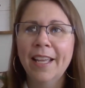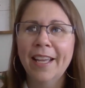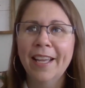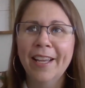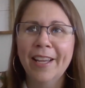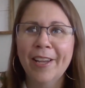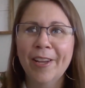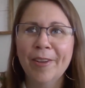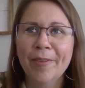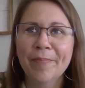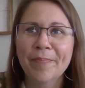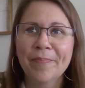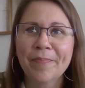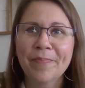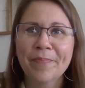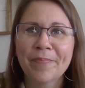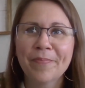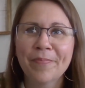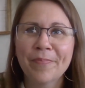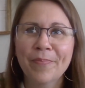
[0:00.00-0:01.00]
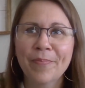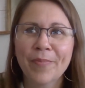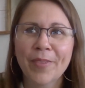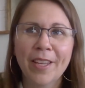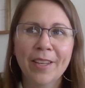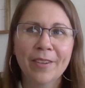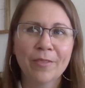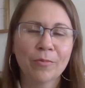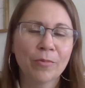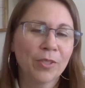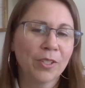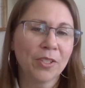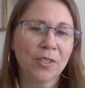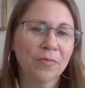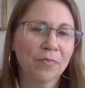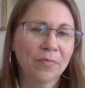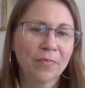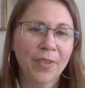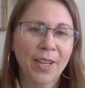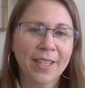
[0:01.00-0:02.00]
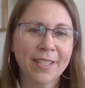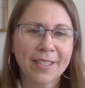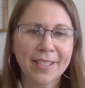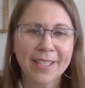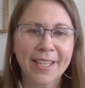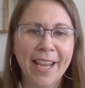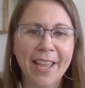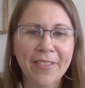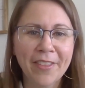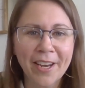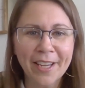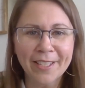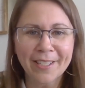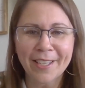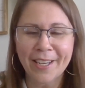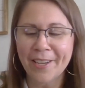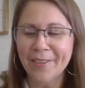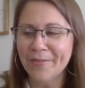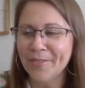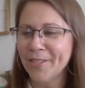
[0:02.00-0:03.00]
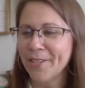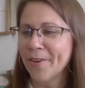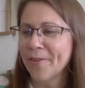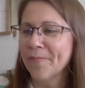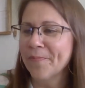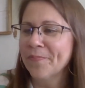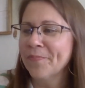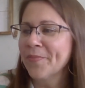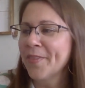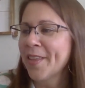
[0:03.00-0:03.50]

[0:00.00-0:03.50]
And it was nice and tan the next day. So